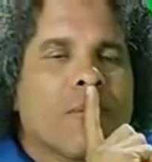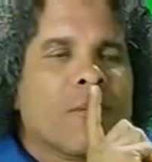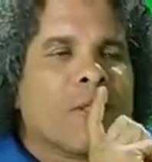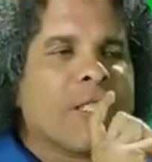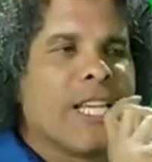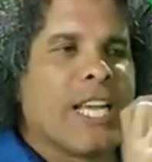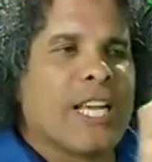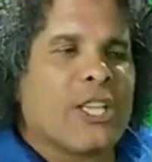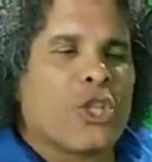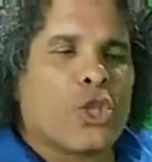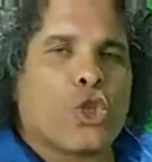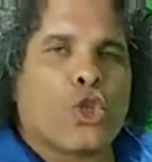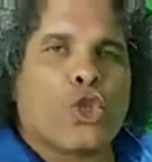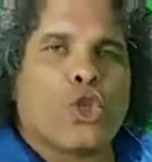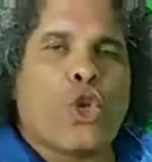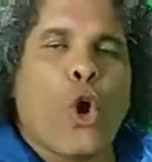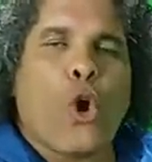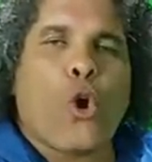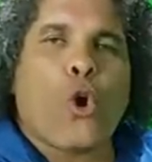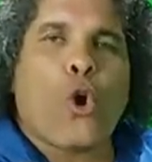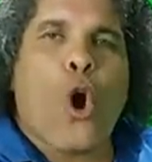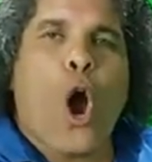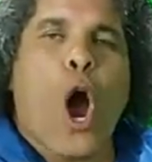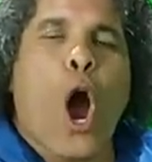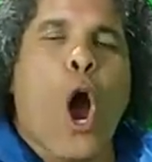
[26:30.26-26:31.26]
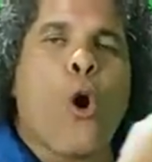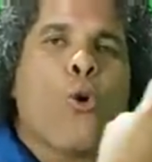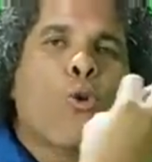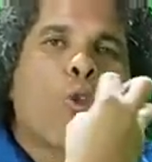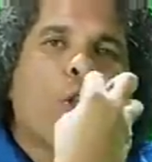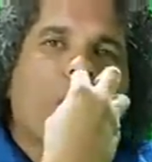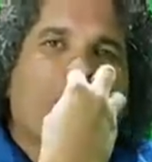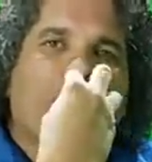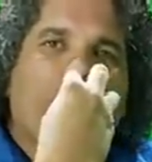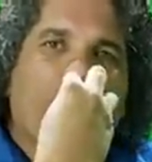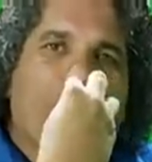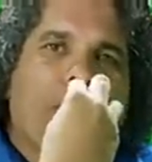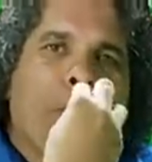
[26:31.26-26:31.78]
They took out
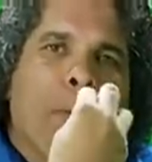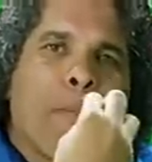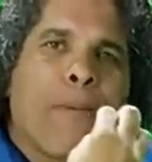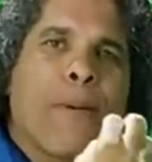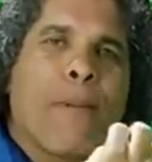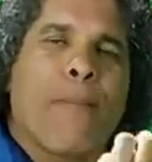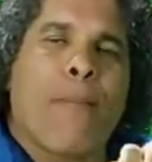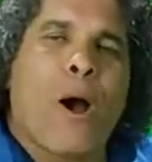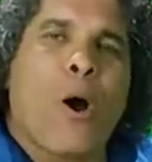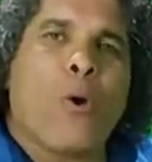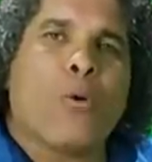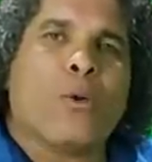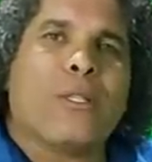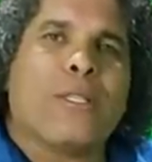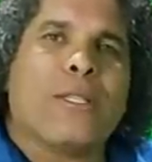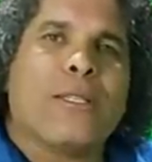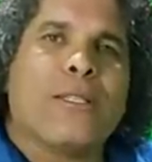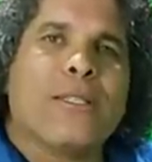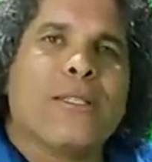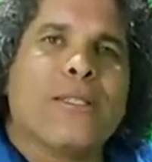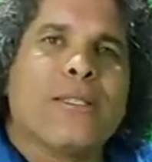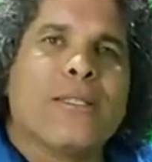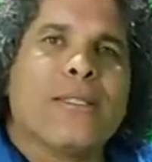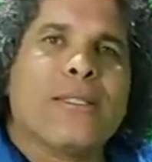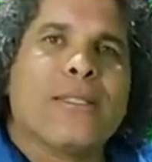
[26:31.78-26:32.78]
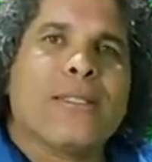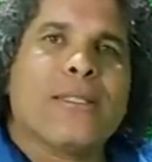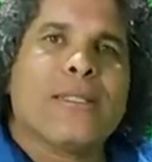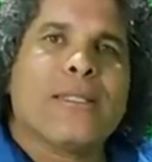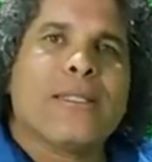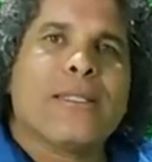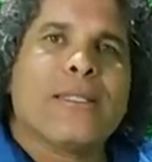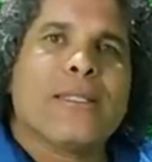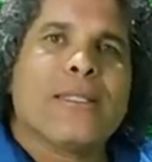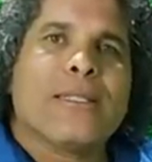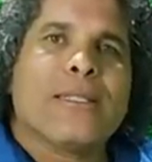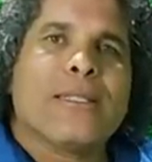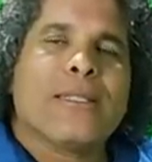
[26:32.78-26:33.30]
of the people's mouth
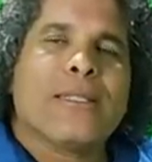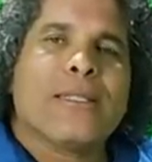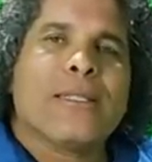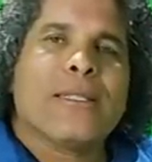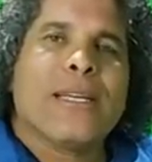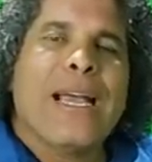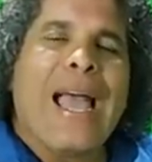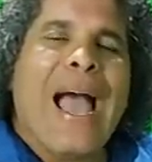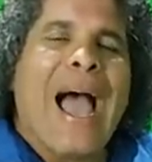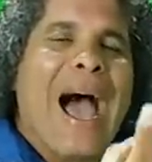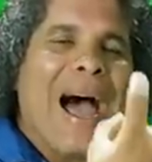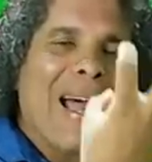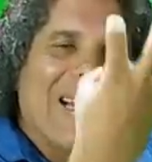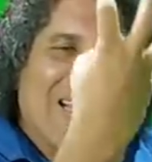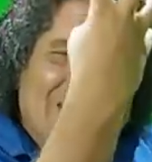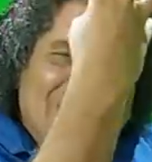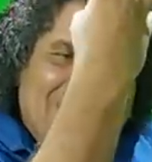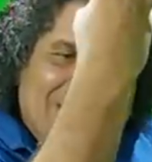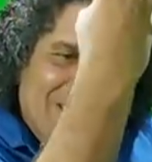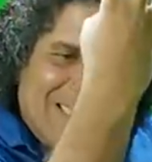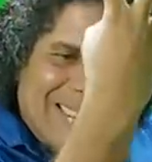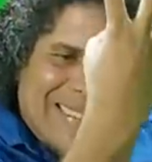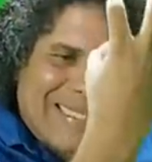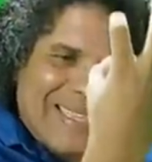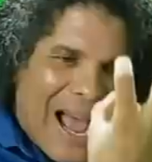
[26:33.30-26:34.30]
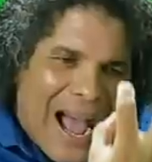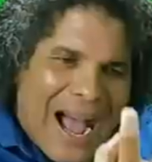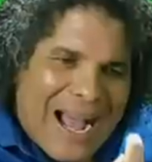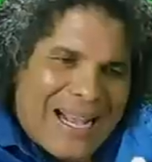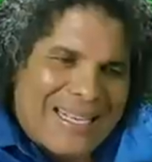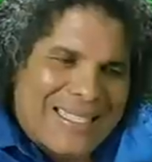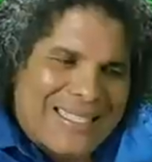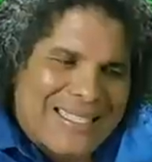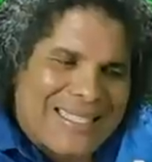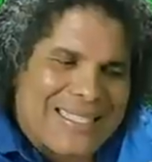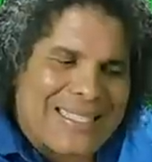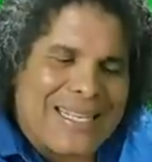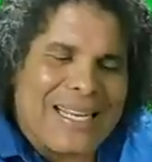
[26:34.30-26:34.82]
and
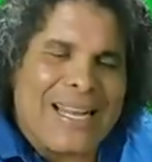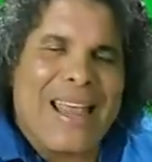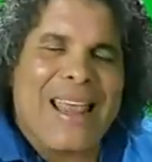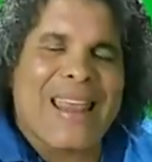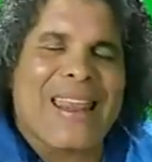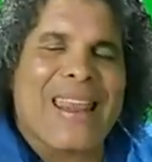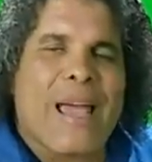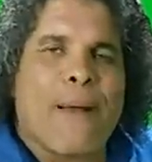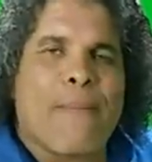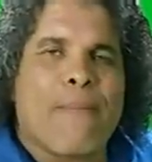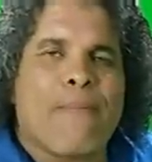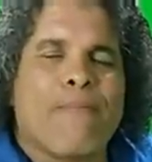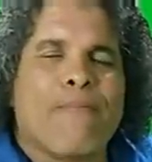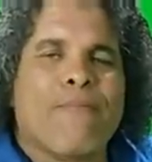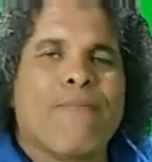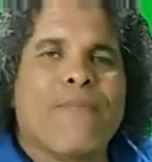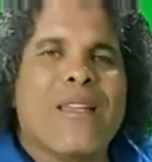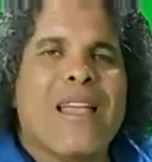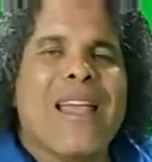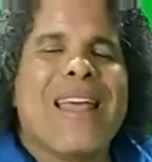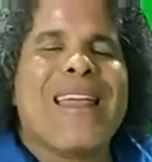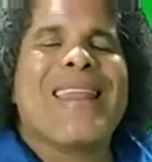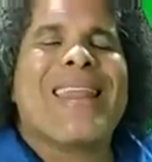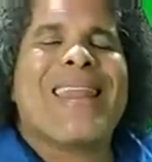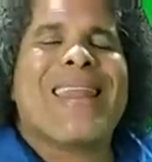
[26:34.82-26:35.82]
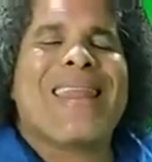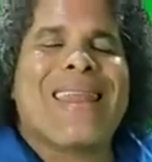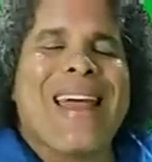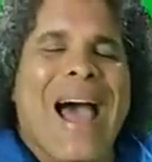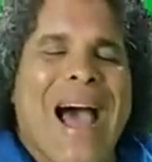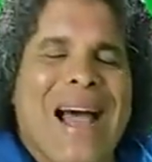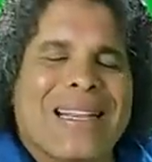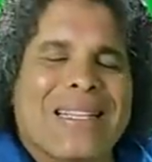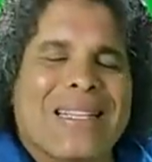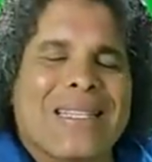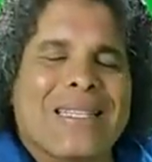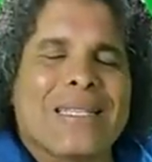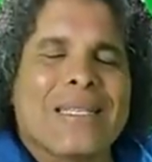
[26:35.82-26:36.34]
taxed them.
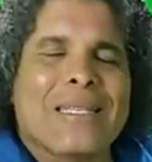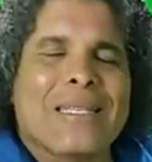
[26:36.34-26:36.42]
That